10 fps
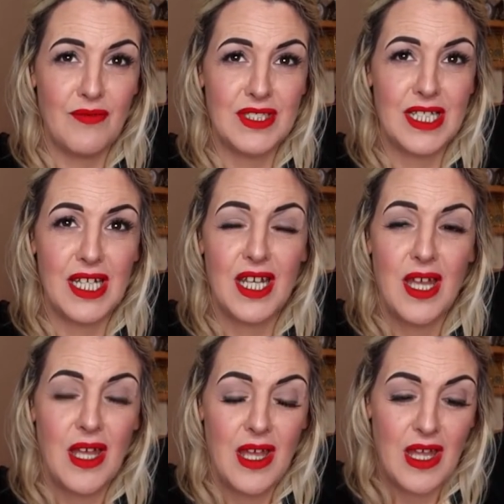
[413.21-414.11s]
It's
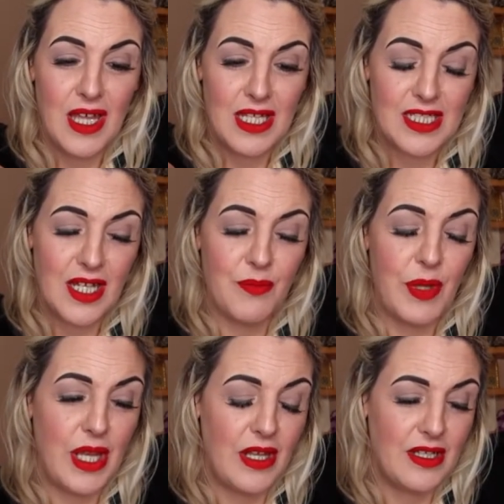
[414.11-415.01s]

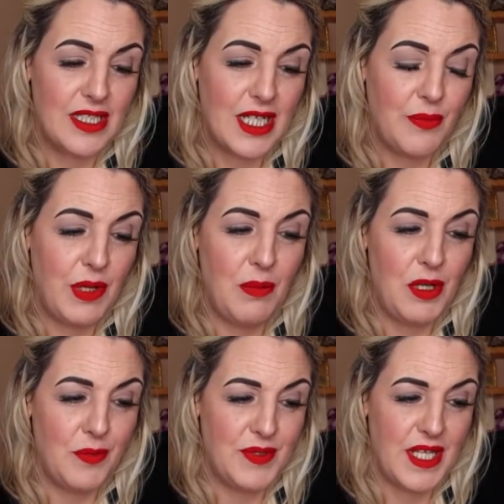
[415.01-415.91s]
like people
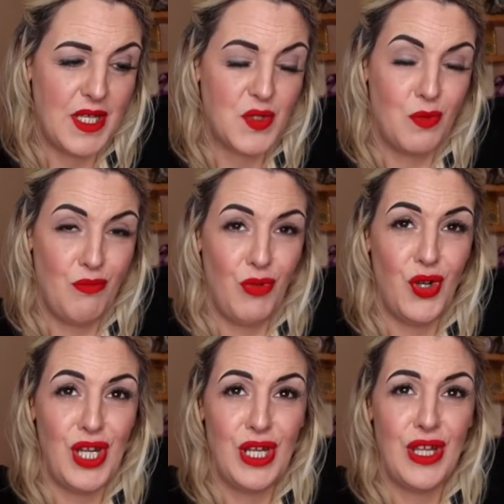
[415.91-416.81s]
are obsessed with
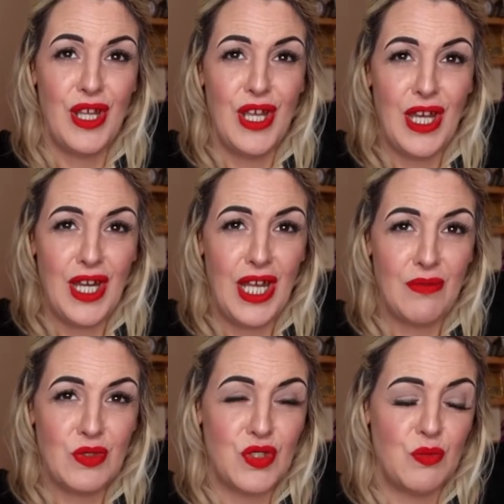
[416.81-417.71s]
money and
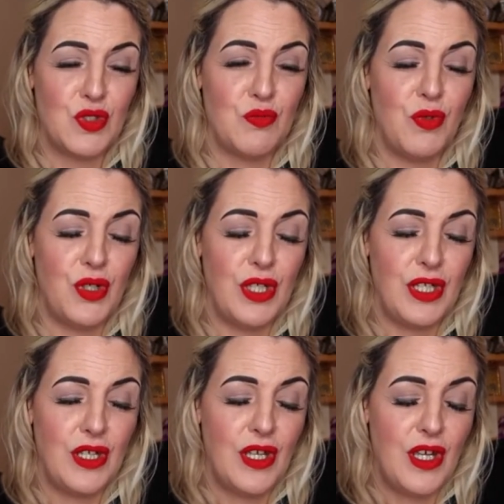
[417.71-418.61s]
having so much money.